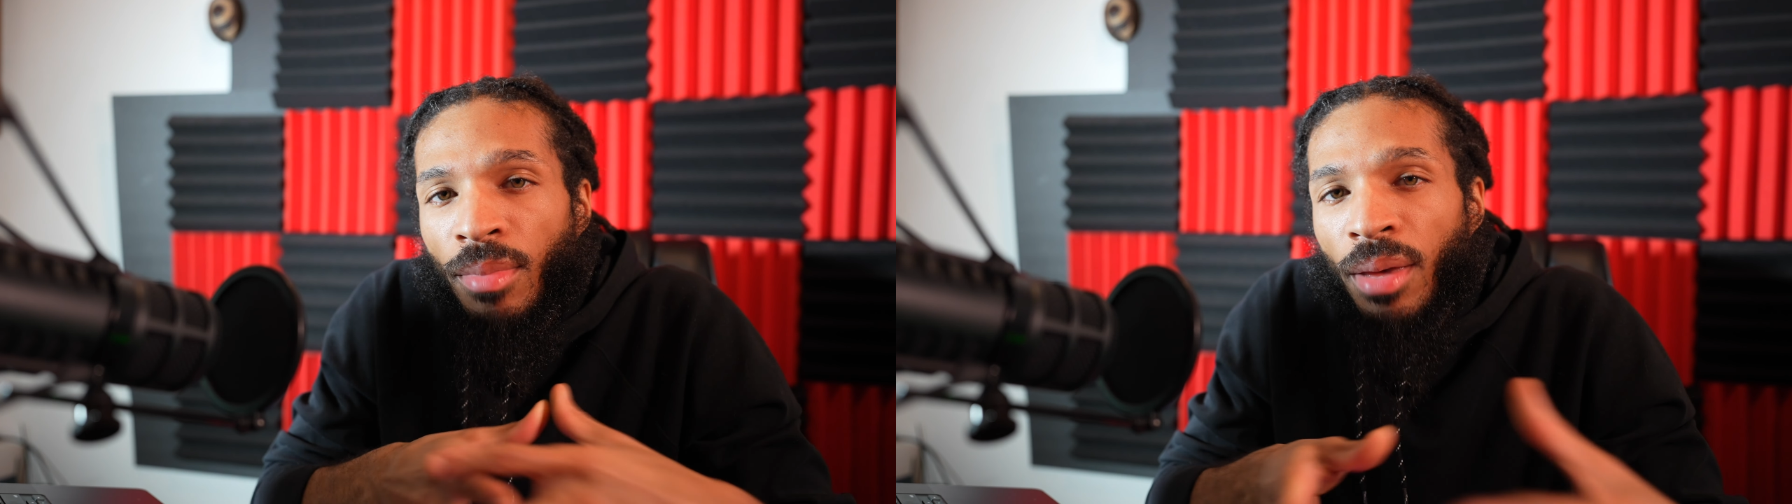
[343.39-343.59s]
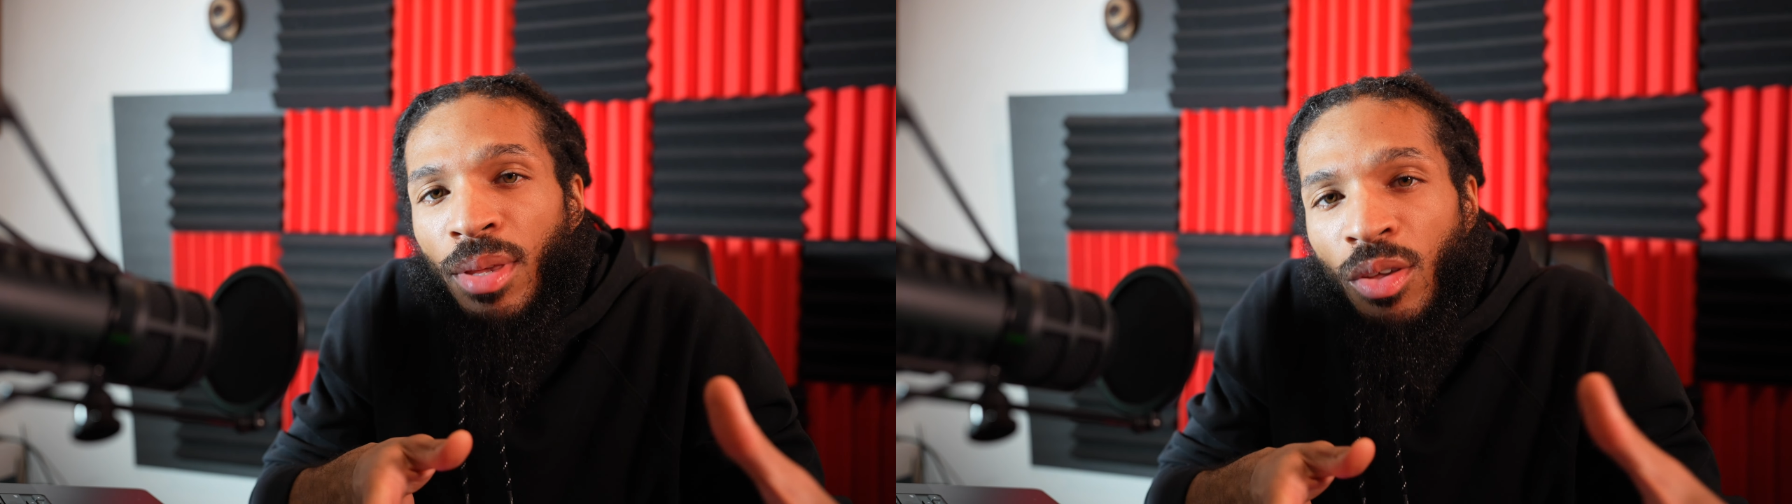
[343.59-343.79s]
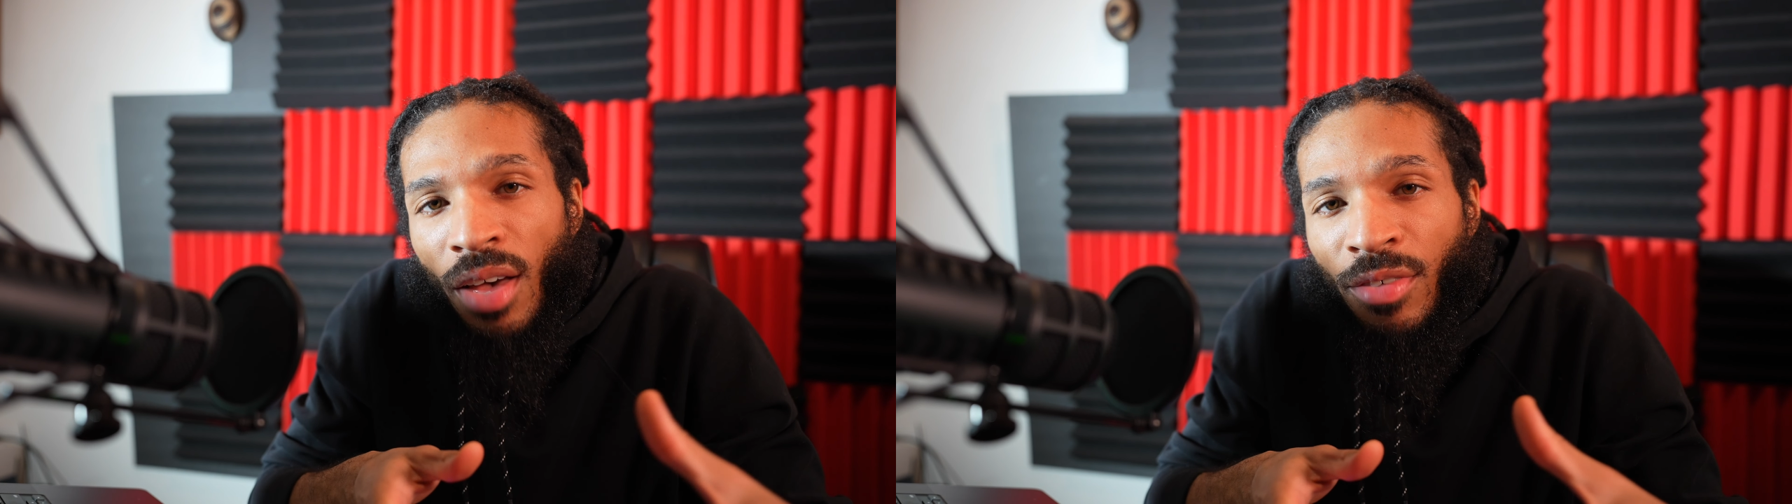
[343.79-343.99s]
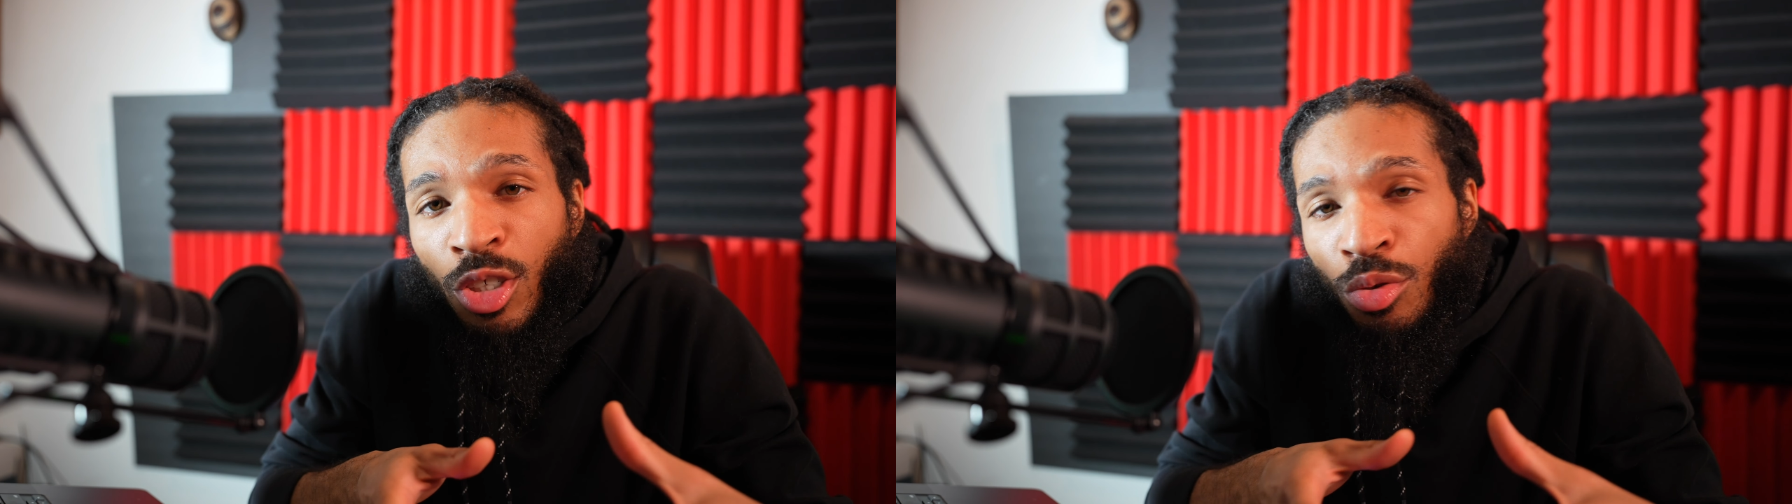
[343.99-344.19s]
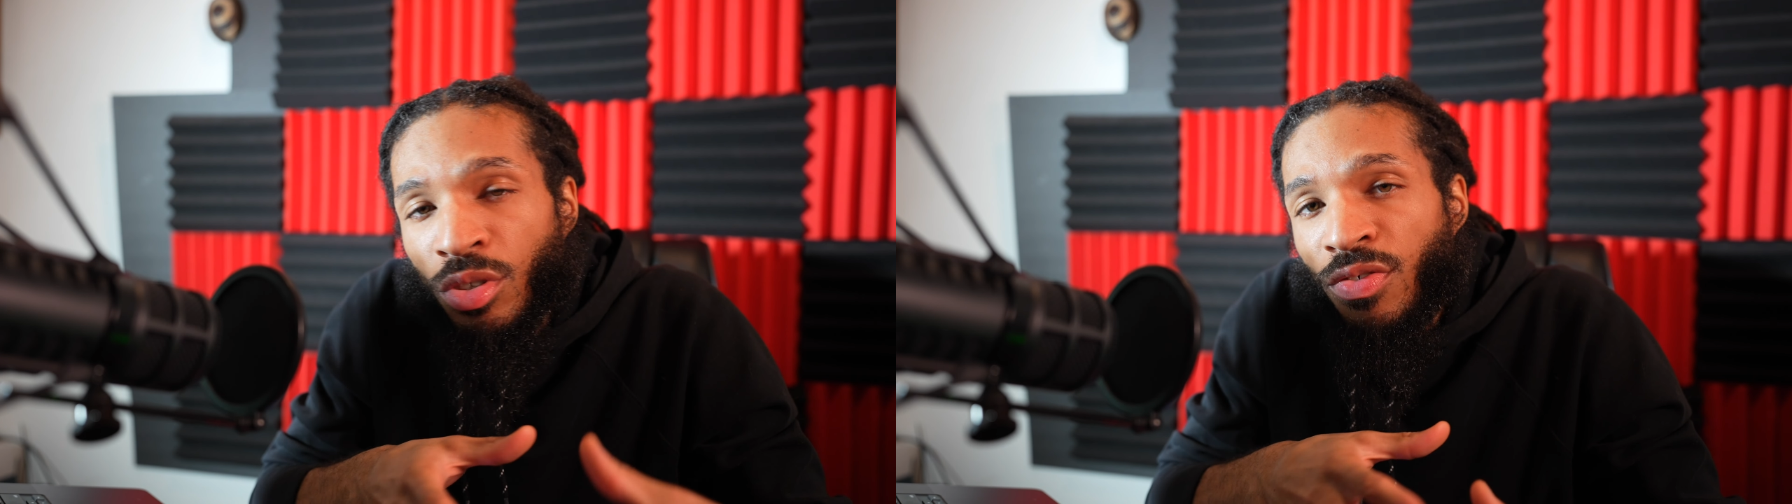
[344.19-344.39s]
Maybe you have a
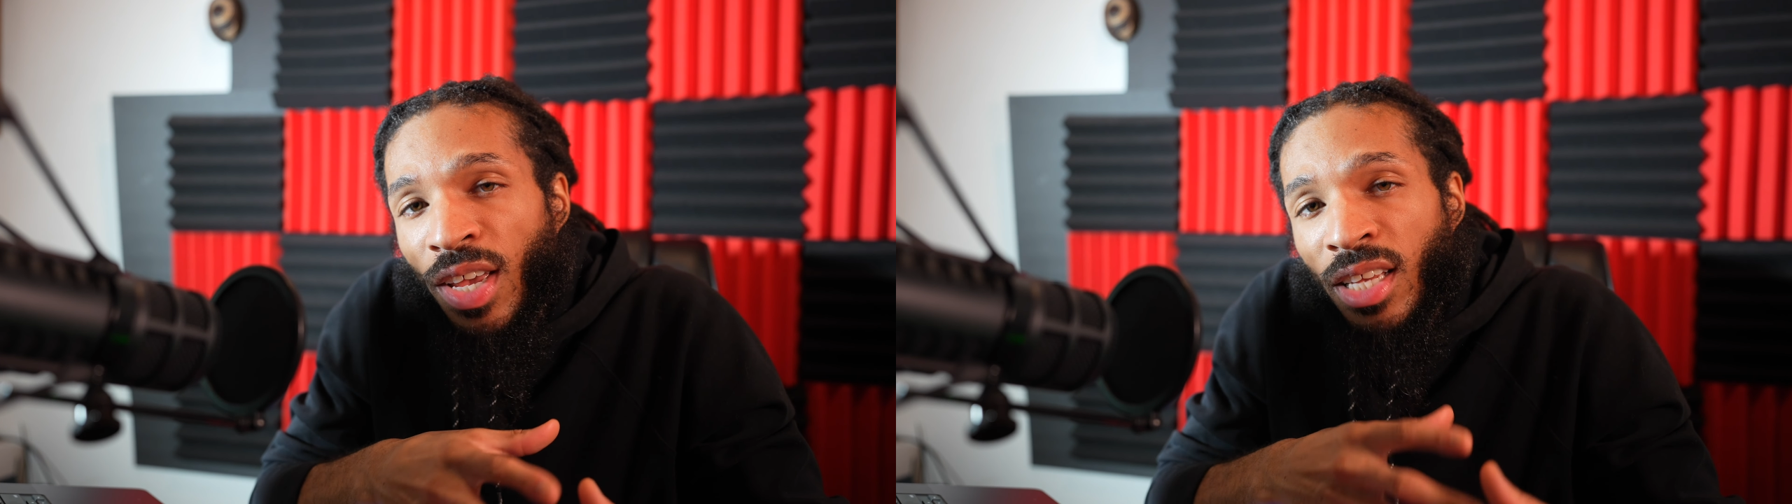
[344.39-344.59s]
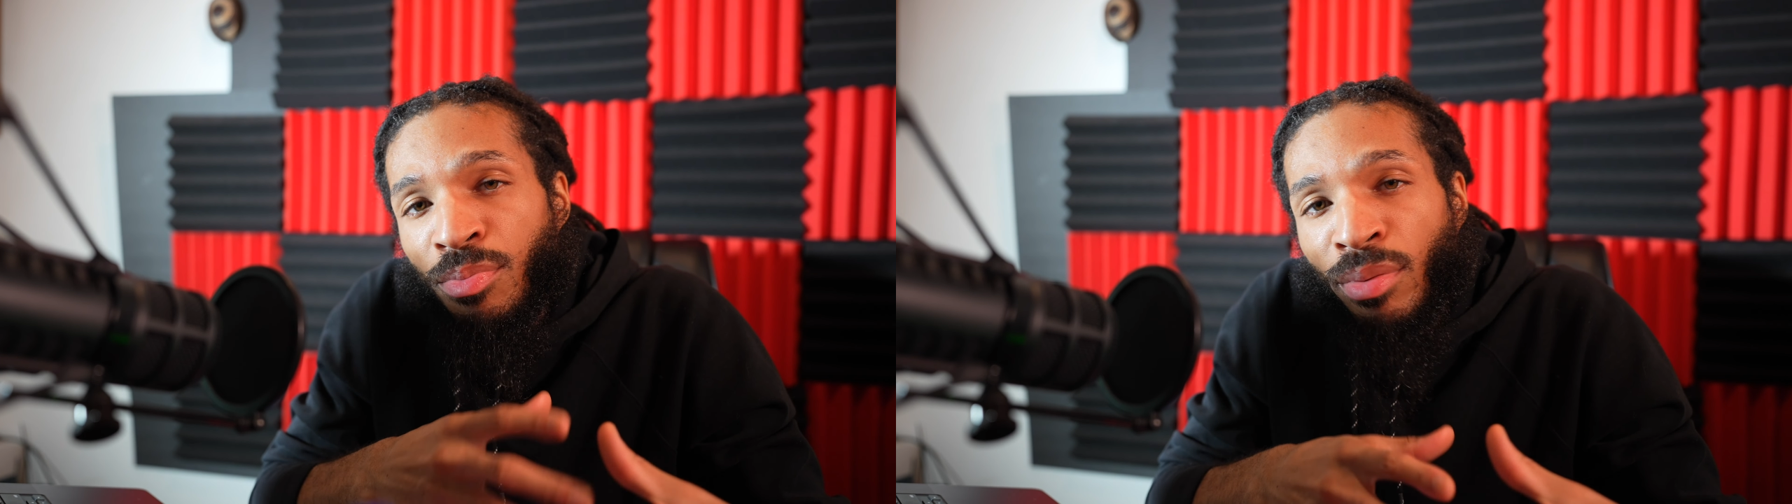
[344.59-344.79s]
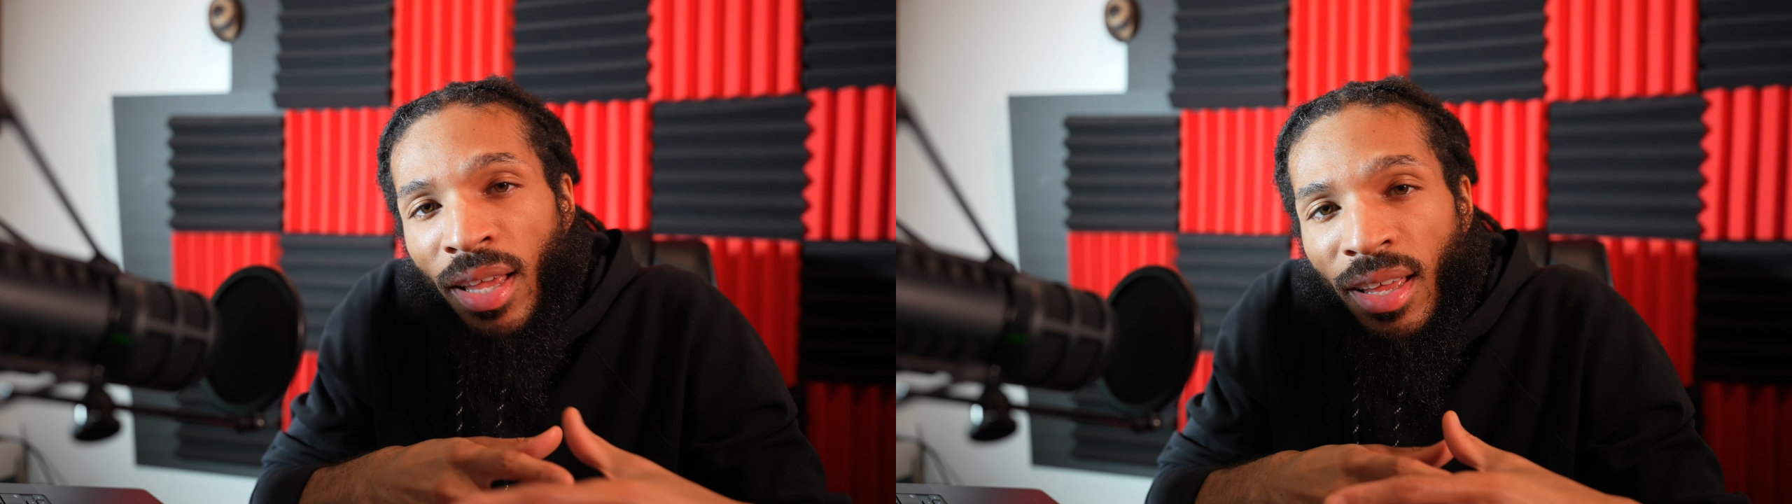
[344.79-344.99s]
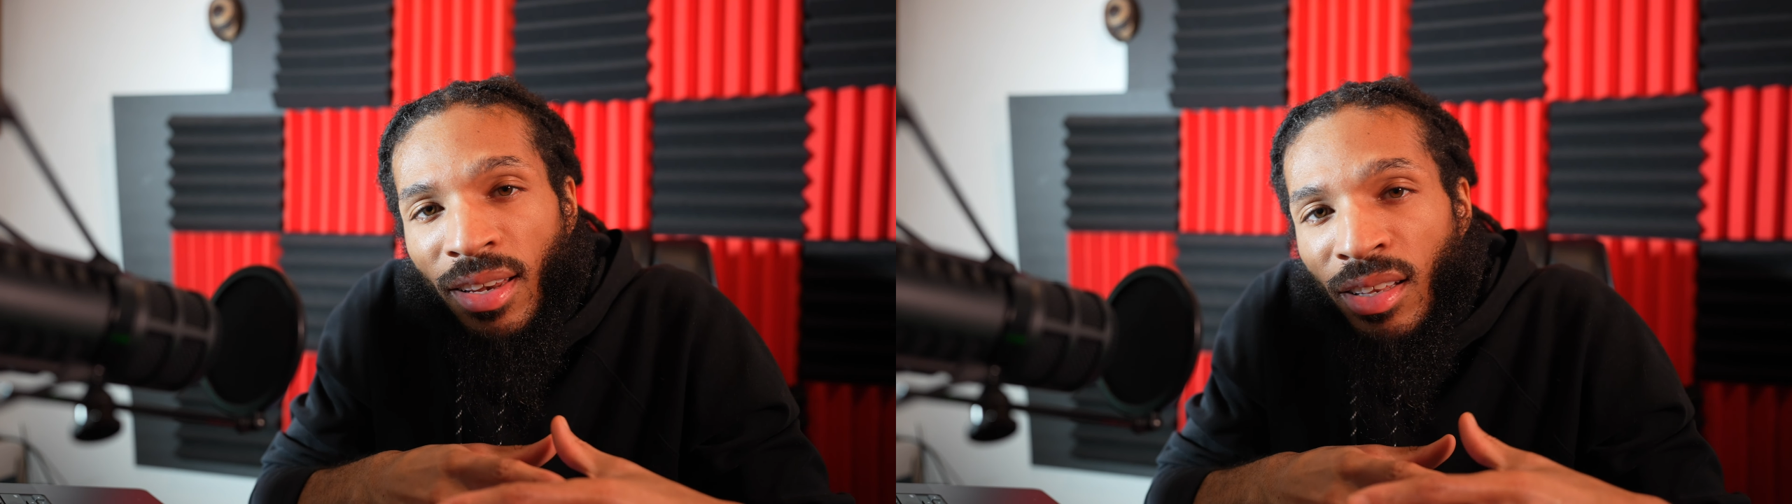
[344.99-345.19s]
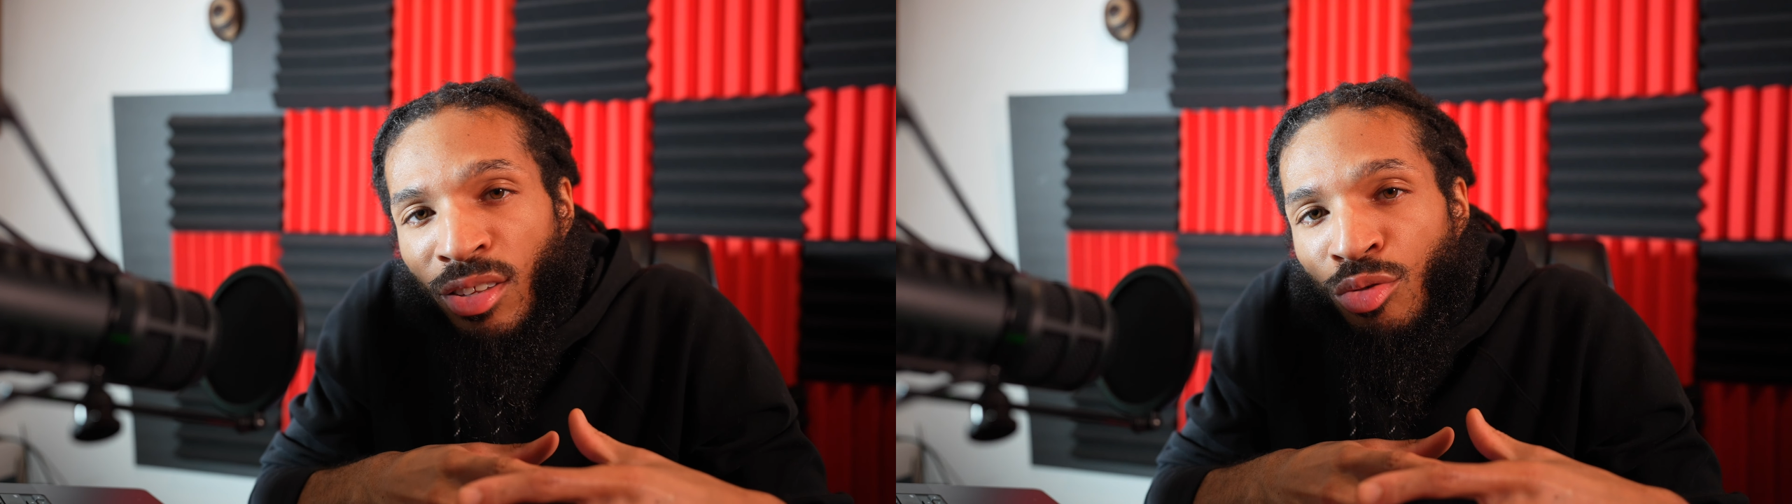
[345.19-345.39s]
juice fast
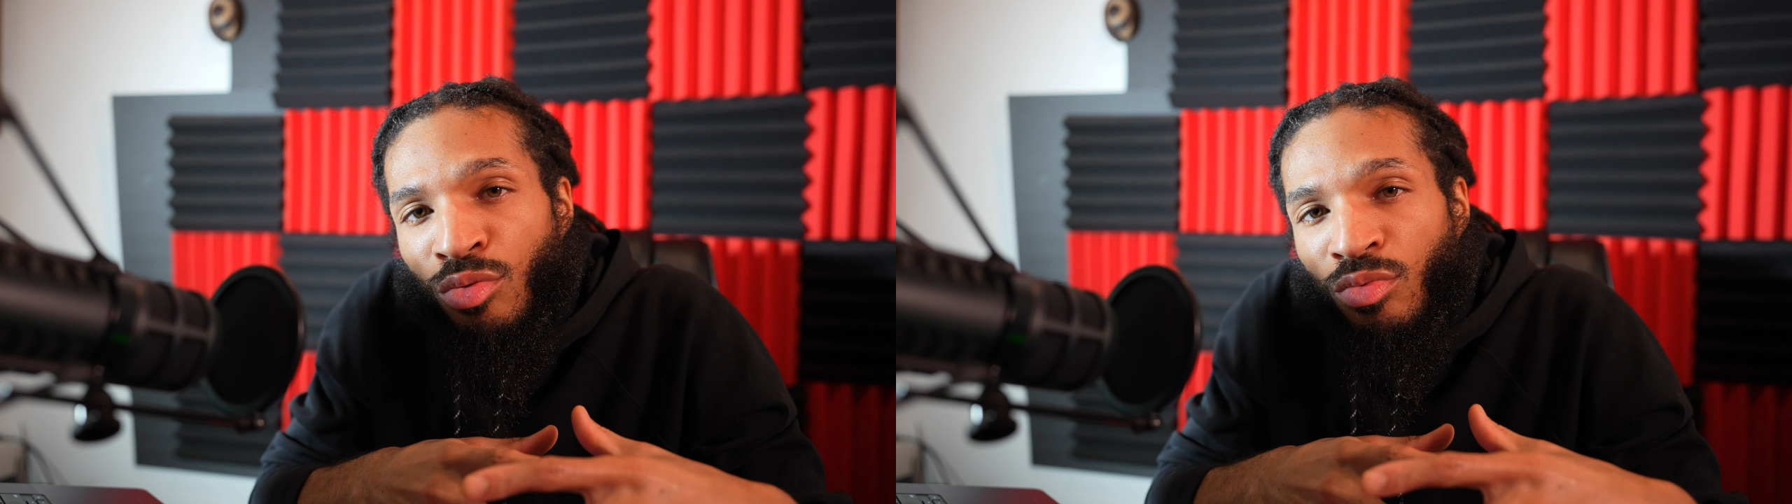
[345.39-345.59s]
planned and you